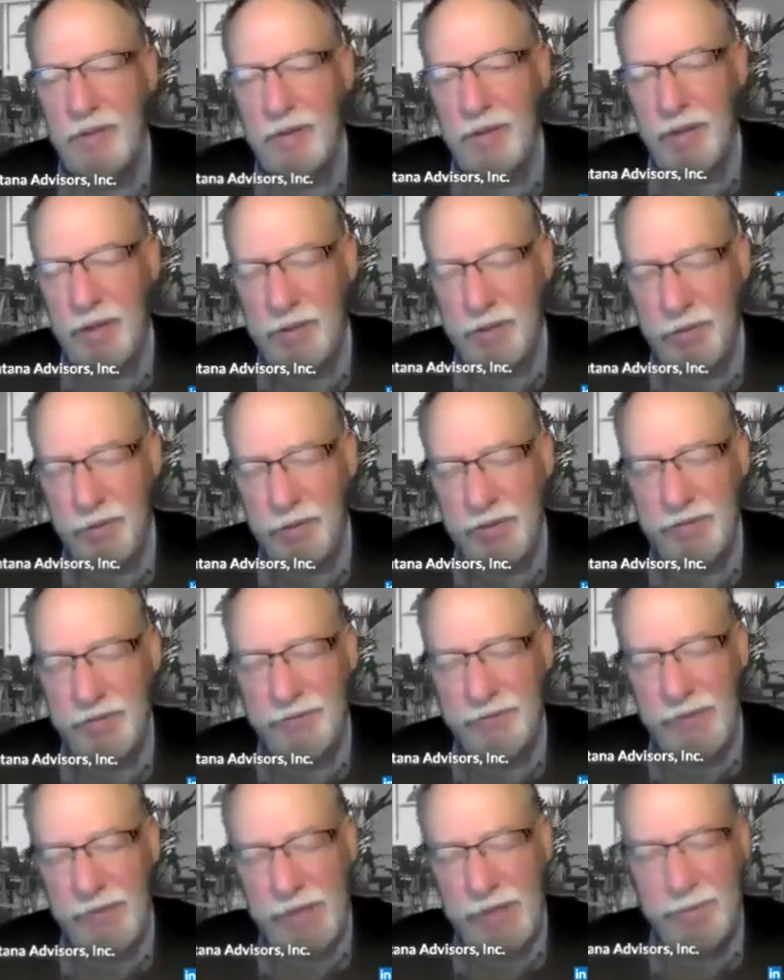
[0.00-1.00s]
Under a
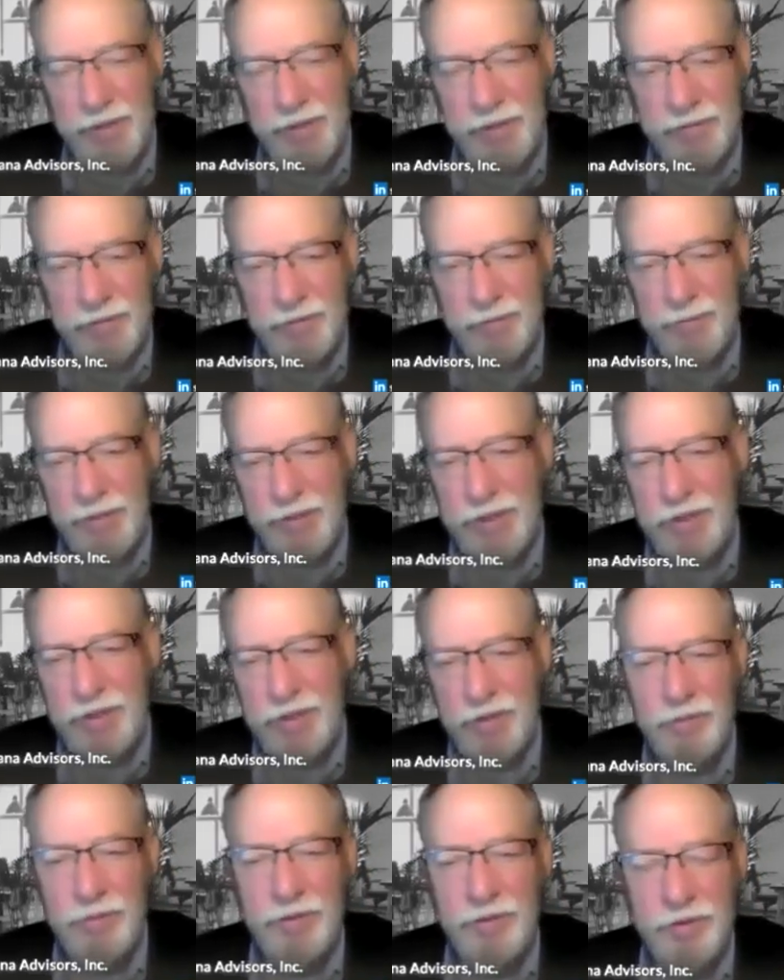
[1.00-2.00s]
defined benefit plan,
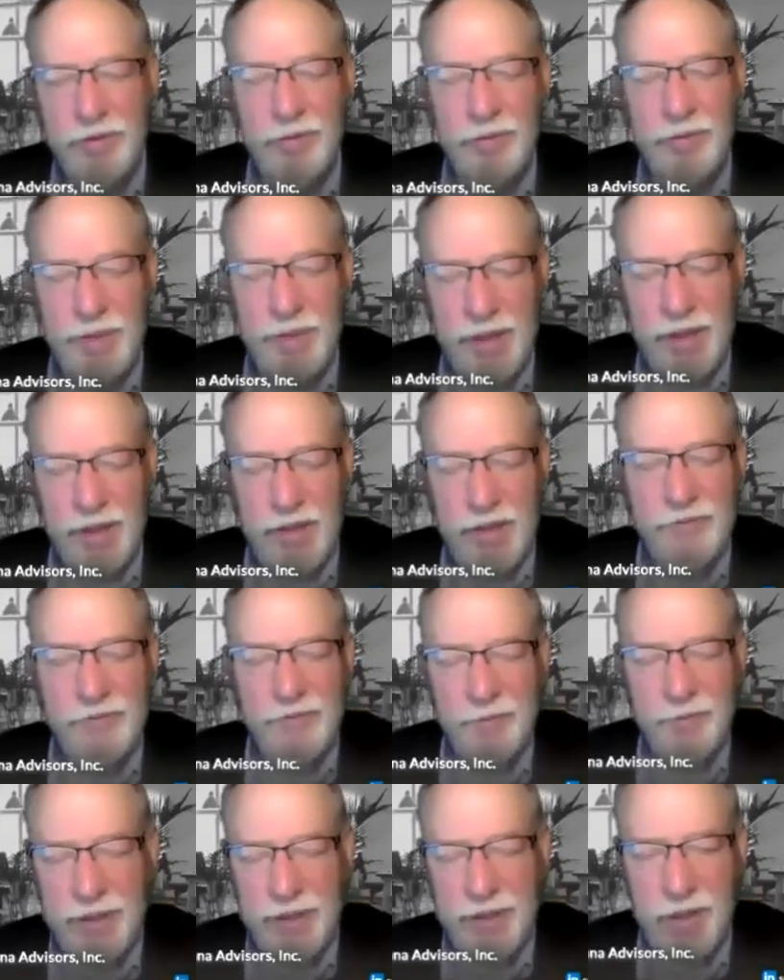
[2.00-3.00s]
you do have to
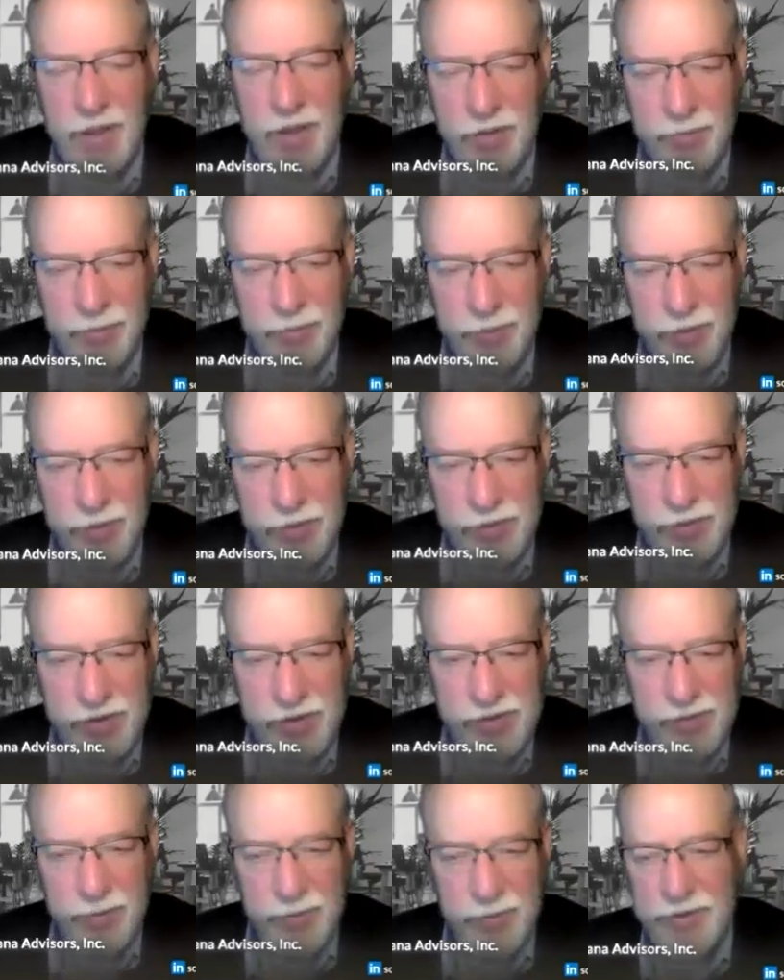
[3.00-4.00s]
make
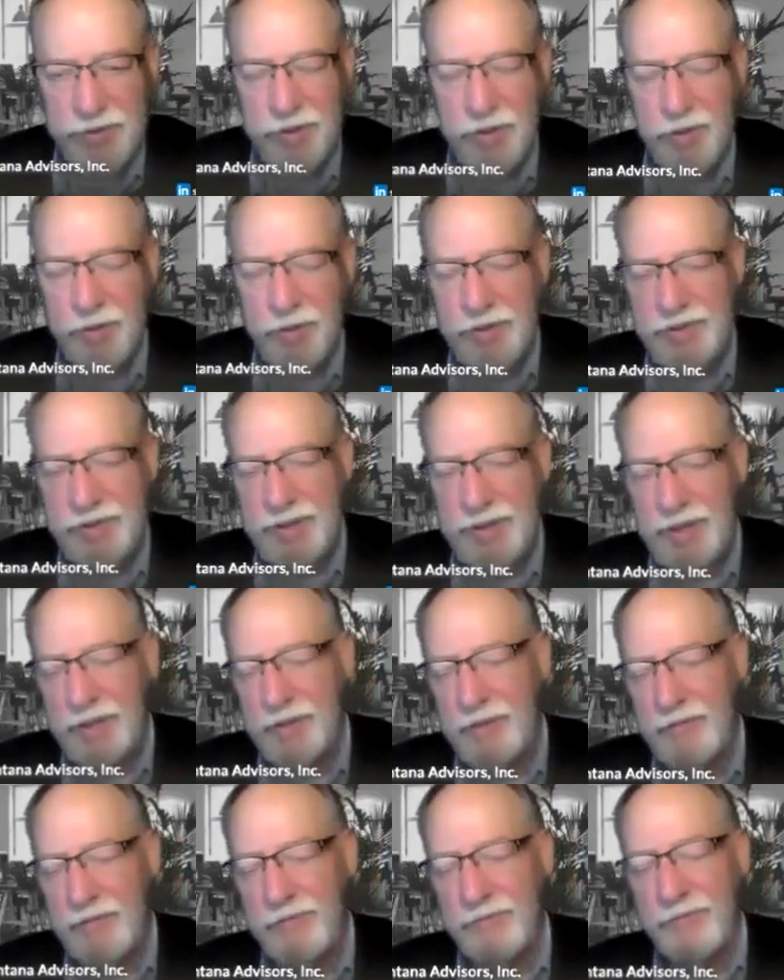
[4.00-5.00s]
contributions, but there is
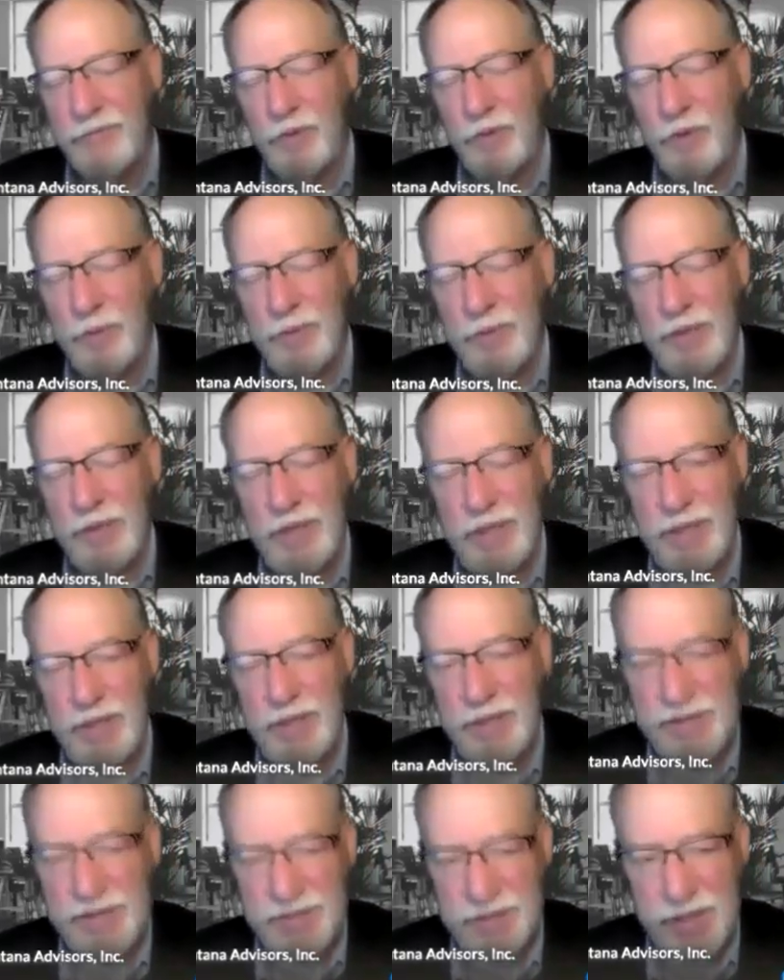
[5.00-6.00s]
a formula
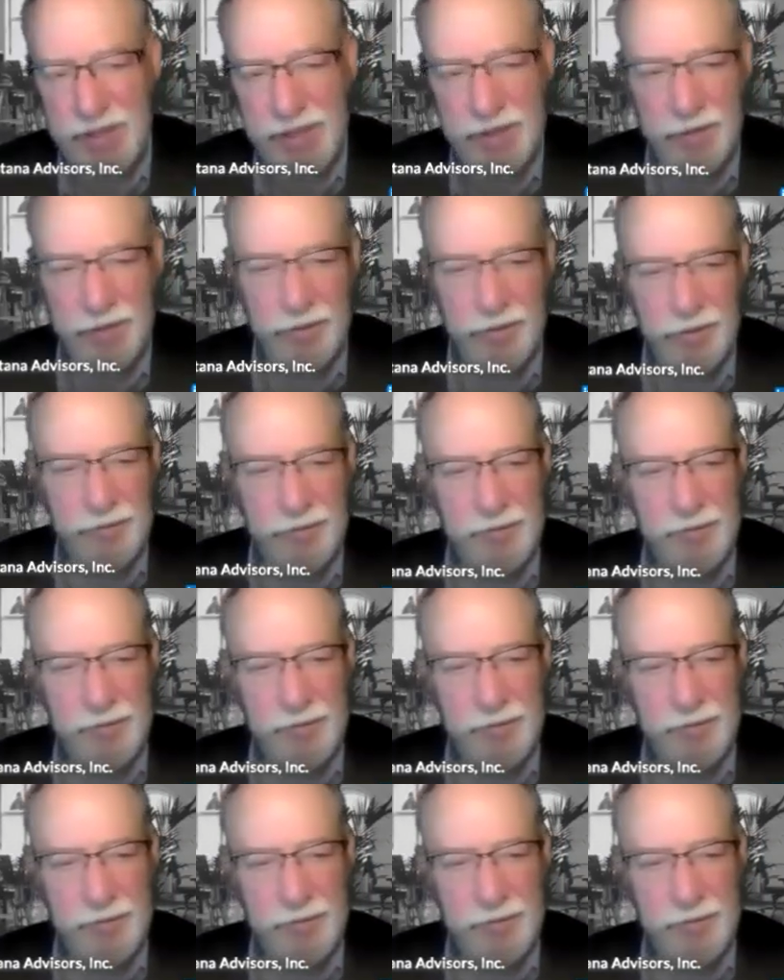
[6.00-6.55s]
and a scale.